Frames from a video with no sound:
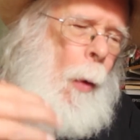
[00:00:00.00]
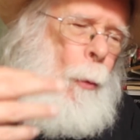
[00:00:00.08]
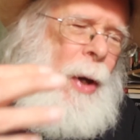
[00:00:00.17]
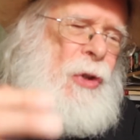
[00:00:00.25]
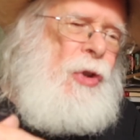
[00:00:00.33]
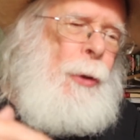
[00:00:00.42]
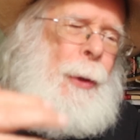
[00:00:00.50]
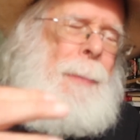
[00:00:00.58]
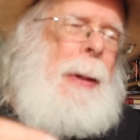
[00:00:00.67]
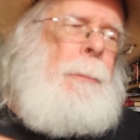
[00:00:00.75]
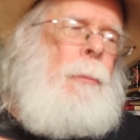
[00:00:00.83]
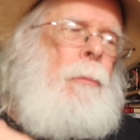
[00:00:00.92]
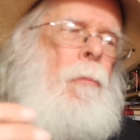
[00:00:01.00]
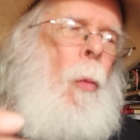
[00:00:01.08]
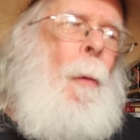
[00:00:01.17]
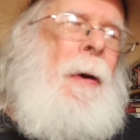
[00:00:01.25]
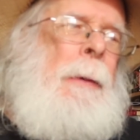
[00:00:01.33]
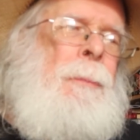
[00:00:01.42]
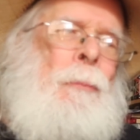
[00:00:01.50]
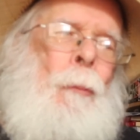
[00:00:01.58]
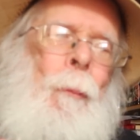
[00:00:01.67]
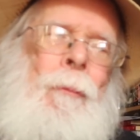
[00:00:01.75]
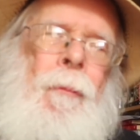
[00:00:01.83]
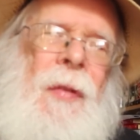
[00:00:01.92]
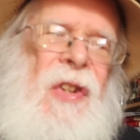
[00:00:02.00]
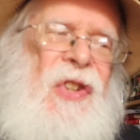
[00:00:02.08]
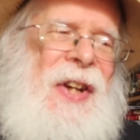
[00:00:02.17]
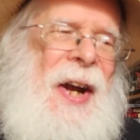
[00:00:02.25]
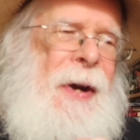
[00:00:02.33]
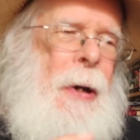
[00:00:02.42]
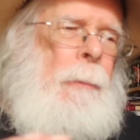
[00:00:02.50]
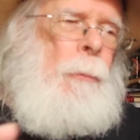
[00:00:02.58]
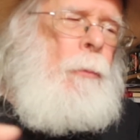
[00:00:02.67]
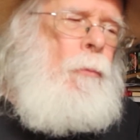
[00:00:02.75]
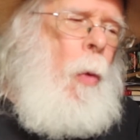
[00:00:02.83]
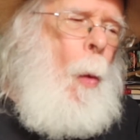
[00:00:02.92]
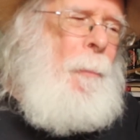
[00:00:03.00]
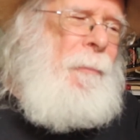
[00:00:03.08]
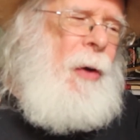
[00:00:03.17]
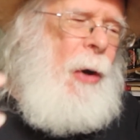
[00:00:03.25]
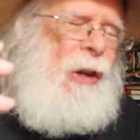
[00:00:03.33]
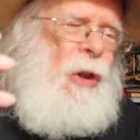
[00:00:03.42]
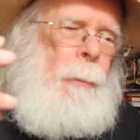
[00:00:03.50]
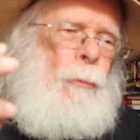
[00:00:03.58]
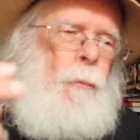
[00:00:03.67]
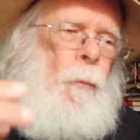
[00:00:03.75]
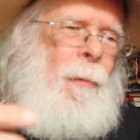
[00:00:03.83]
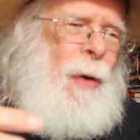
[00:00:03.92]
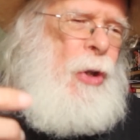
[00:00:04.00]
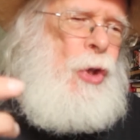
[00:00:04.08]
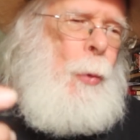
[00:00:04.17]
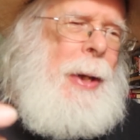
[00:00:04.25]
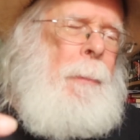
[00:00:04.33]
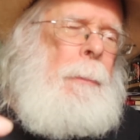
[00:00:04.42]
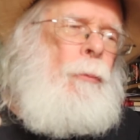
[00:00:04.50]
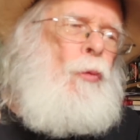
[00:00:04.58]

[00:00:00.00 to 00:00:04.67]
rich, creamy, standard, very, very sweet,